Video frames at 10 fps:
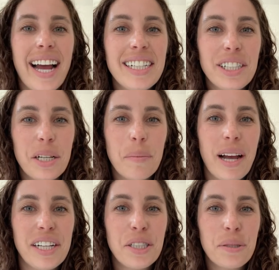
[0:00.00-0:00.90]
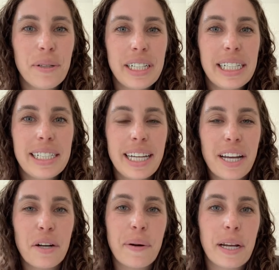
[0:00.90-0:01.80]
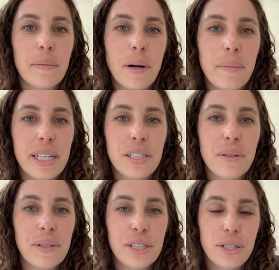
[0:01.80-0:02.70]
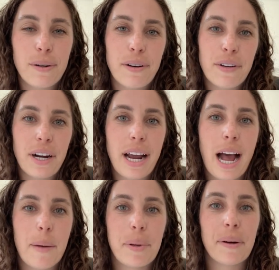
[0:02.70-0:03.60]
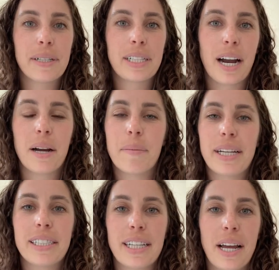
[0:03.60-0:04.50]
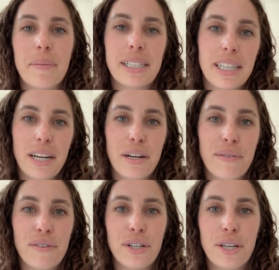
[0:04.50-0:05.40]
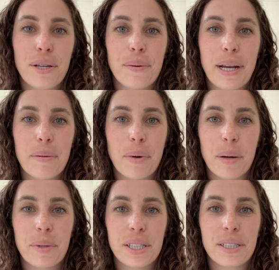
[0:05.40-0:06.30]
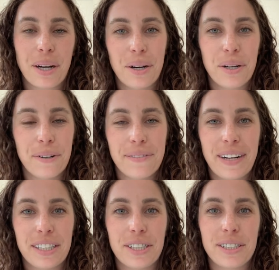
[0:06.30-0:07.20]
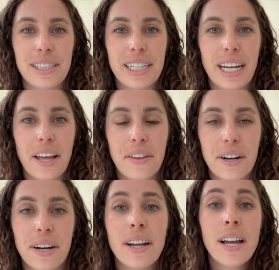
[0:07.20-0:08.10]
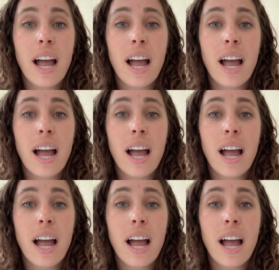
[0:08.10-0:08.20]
Hi, Jim. I just wanted to take a quick moment to wish you a very happy retirement. I'm excited for you and Barbara to start your new adventures together.